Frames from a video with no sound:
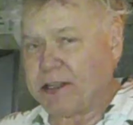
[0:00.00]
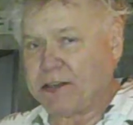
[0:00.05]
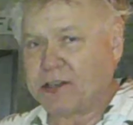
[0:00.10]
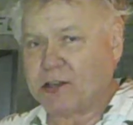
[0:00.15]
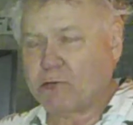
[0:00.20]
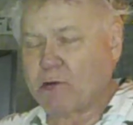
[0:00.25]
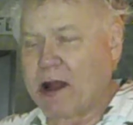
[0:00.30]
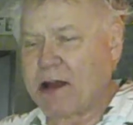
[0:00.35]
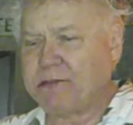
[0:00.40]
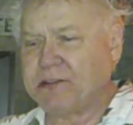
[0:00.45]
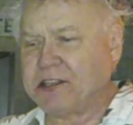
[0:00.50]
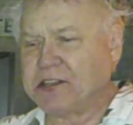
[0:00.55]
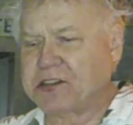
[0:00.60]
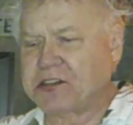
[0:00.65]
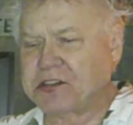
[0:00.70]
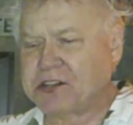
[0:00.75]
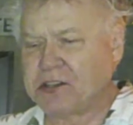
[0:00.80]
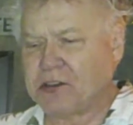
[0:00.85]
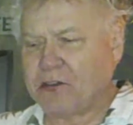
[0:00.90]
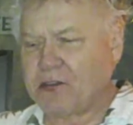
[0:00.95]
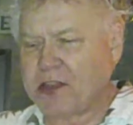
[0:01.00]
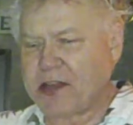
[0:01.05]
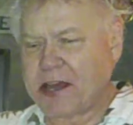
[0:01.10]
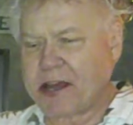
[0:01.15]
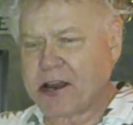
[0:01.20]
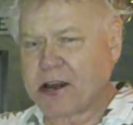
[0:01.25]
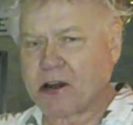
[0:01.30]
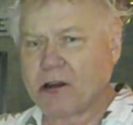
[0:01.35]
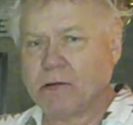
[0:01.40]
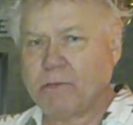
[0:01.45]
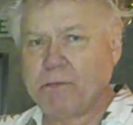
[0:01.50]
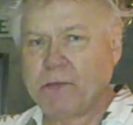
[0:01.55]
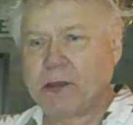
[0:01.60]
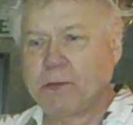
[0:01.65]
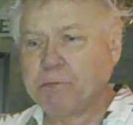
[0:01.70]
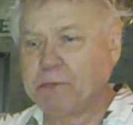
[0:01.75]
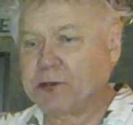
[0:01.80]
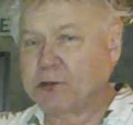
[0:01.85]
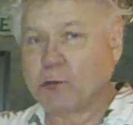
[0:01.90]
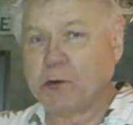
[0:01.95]
The gravity is still there
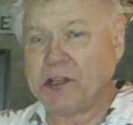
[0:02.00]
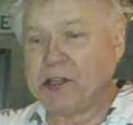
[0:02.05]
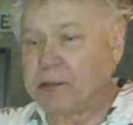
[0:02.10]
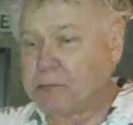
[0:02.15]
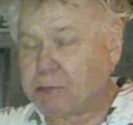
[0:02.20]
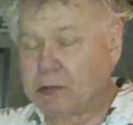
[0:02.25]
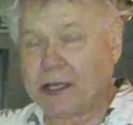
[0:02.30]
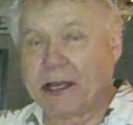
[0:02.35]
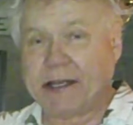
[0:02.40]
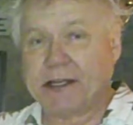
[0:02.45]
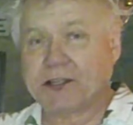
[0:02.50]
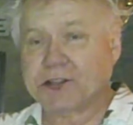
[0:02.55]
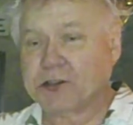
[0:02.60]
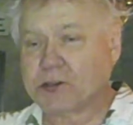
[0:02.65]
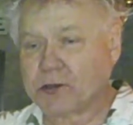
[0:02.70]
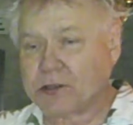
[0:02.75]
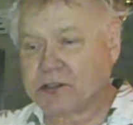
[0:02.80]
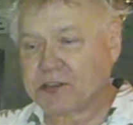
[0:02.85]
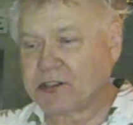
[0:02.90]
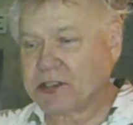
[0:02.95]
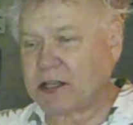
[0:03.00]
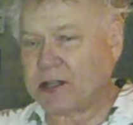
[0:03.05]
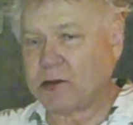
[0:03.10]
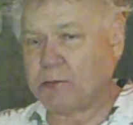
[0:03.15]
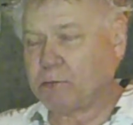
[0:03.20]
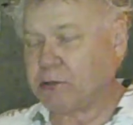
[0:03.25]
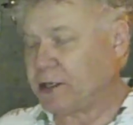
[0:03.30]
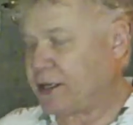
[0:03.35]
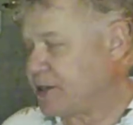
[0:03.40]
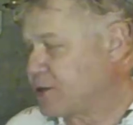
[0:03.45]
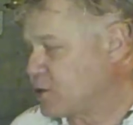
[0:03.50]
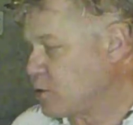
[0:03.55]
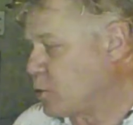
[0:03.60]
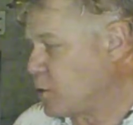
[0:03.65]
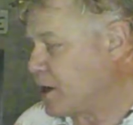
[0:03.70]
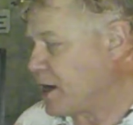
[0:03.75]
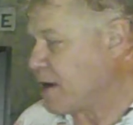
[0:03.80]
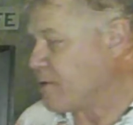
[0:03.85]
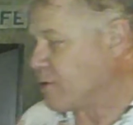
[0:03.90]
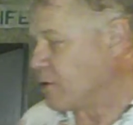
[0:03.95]
between the planets or the sun and planets or
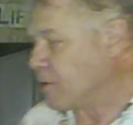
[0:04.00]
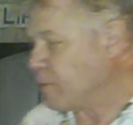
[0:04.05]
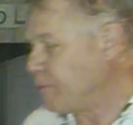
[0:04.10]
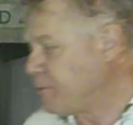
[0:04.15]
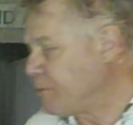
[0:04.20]
whatever.